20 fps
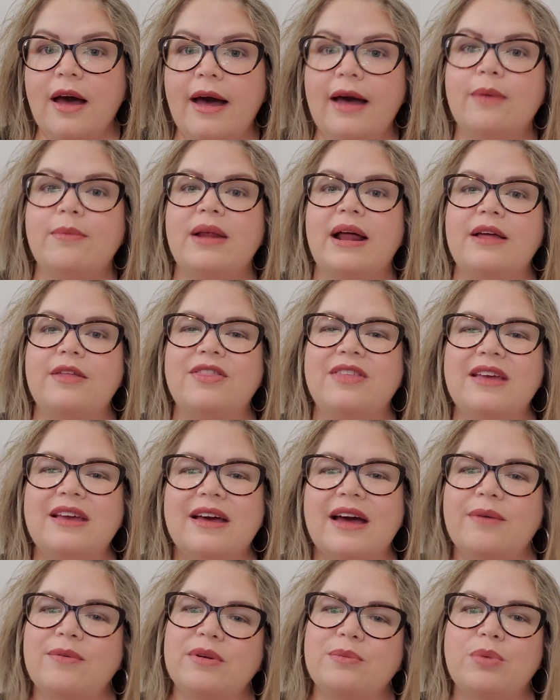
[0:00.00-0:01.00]
Um, and I
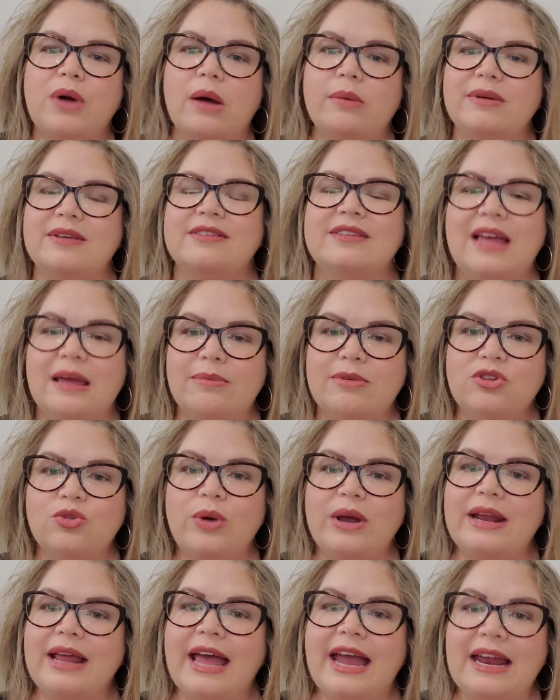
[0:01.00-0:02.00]
think I would probably say
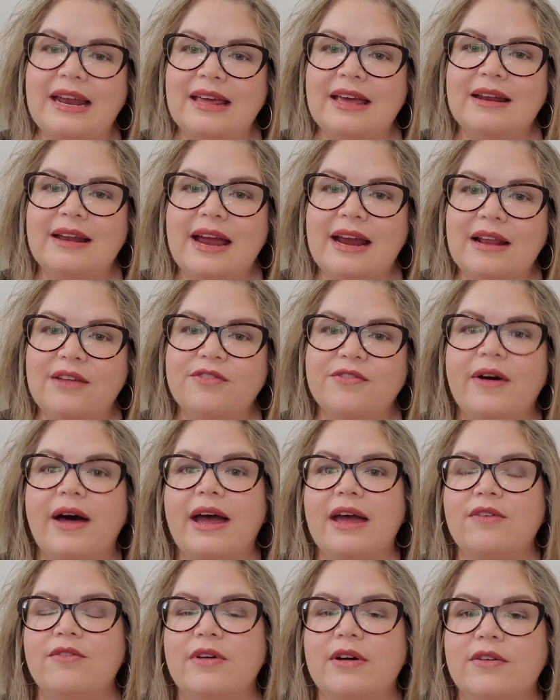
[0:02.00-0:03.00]
between 80 and
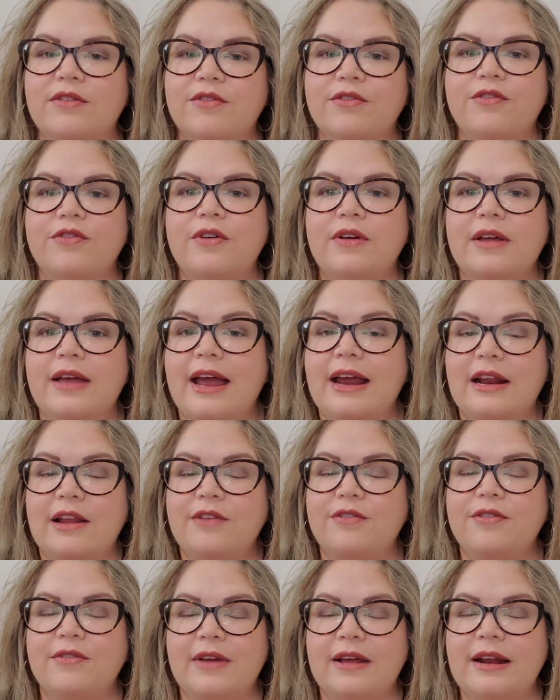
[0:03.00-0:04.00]
85 of
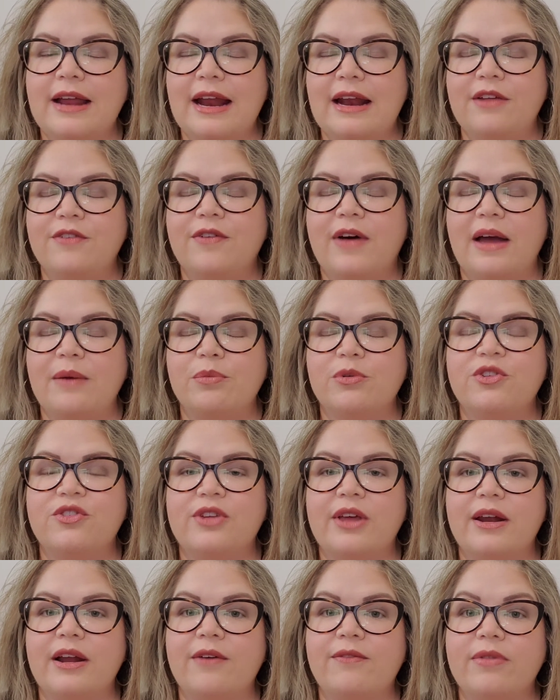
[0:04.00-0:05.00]
80 and
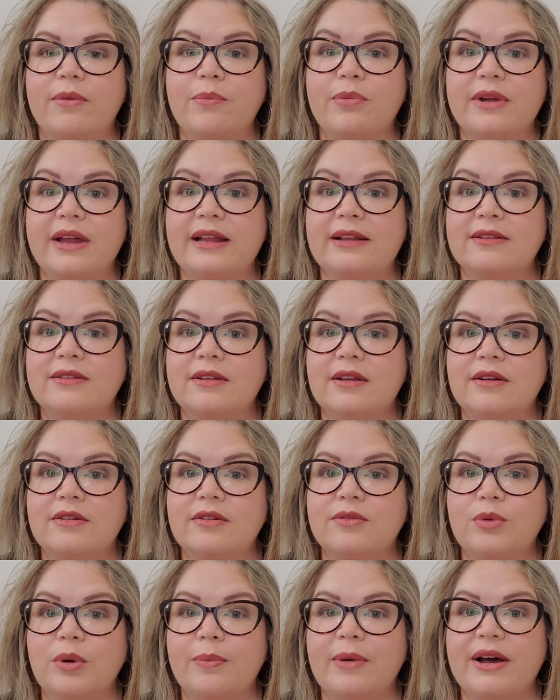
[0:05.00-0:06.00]
85% of the blends
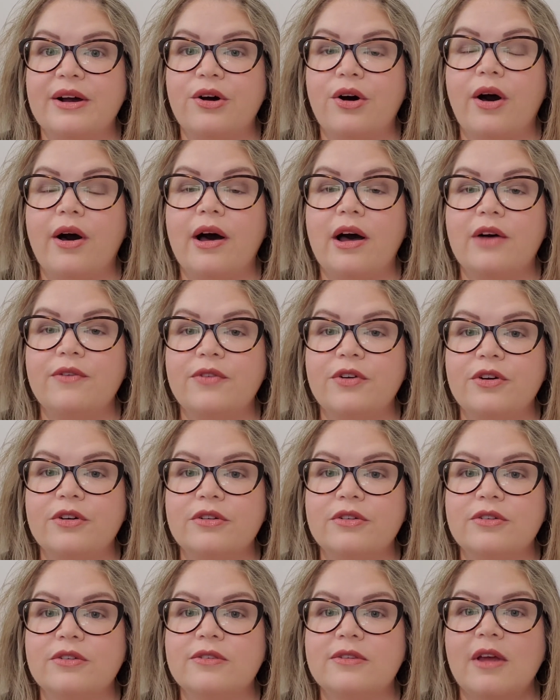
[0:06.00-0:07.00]
that Rebecca
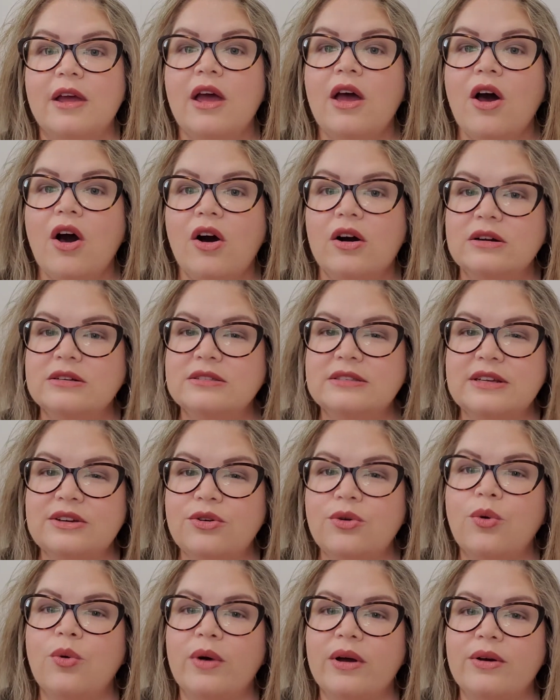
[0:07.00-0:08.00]
offers are
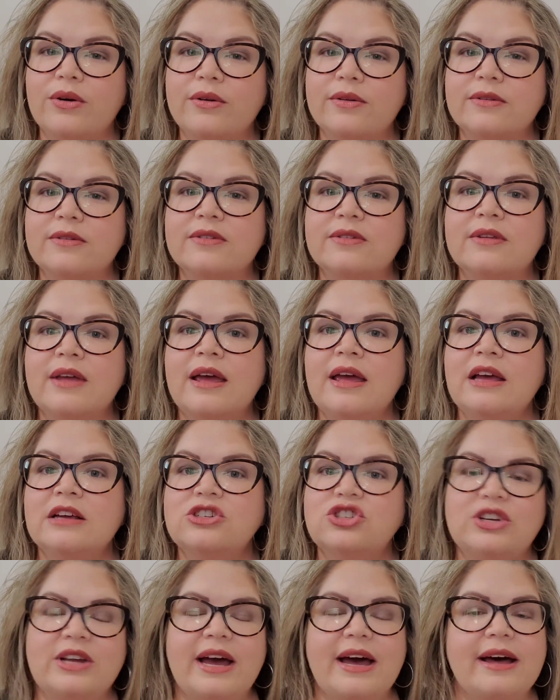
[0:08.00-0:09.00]
single oils.
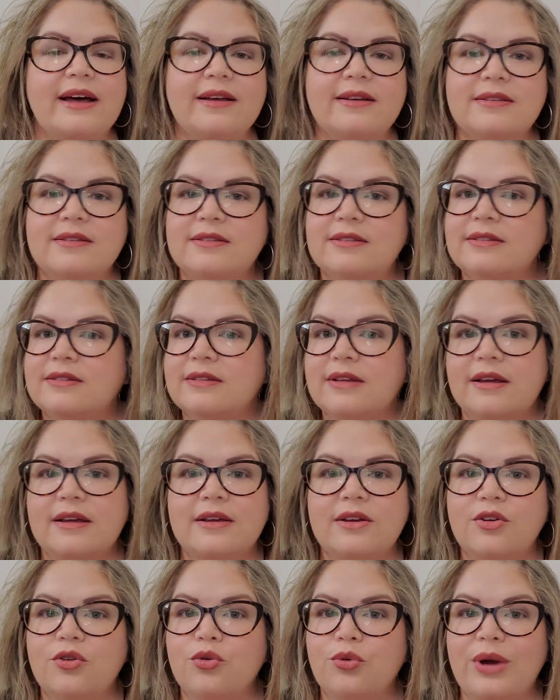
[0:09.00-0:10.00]
She has
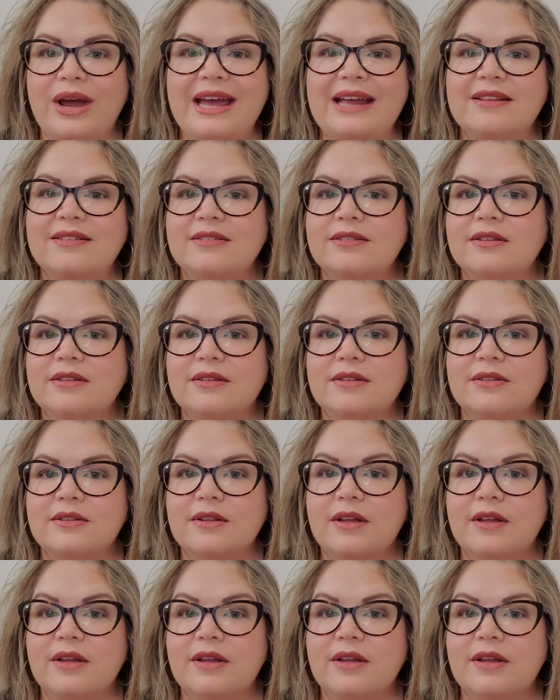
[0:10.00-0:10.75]
great